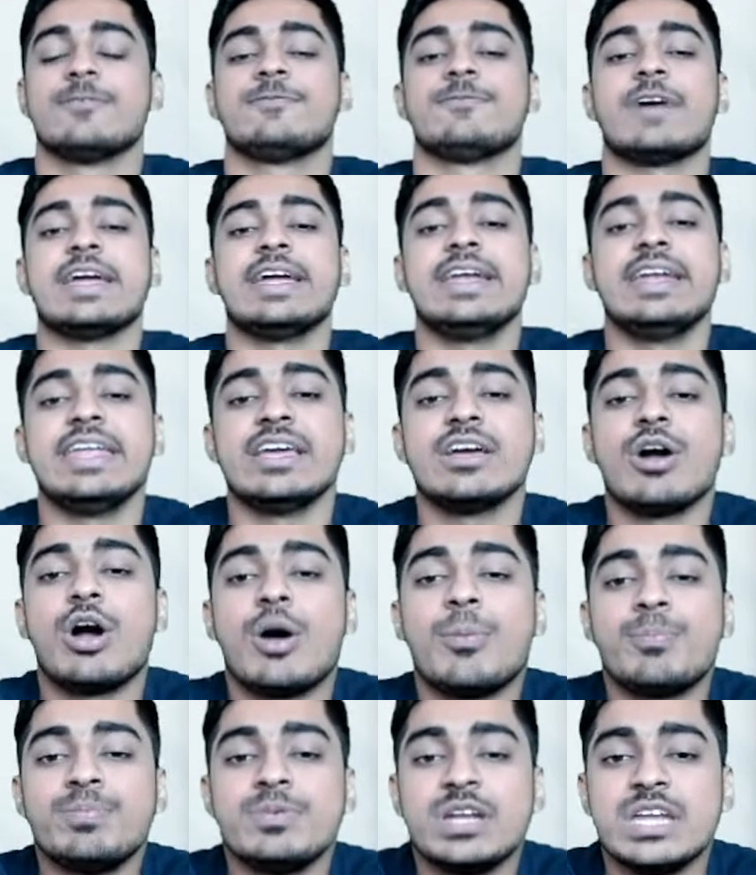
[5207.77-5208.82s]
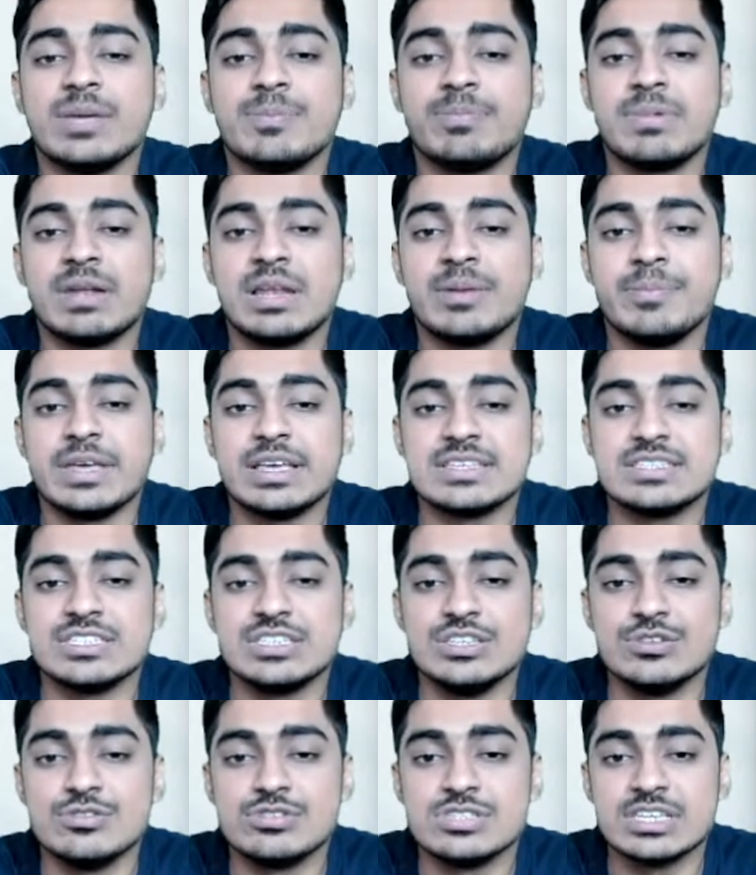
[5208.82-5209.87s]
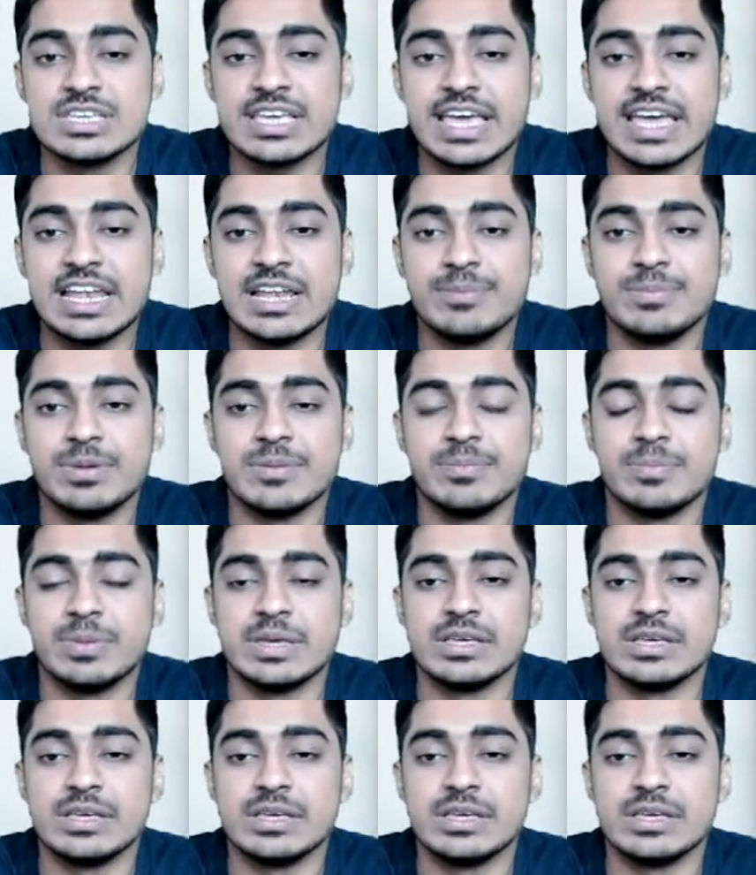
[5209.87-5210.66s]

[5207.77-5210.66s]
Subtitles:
Finding optimal mix using LPP.